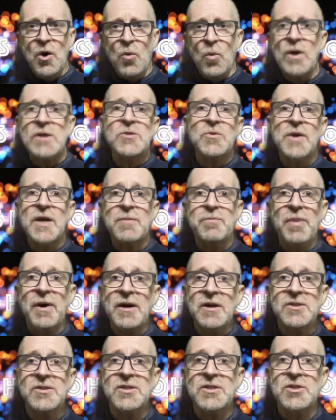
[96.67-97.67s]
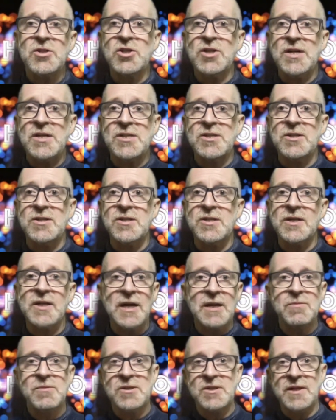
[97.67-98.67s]
Once we get past this chase and
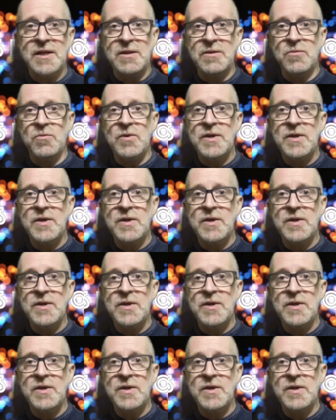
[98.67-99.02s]
escape scene,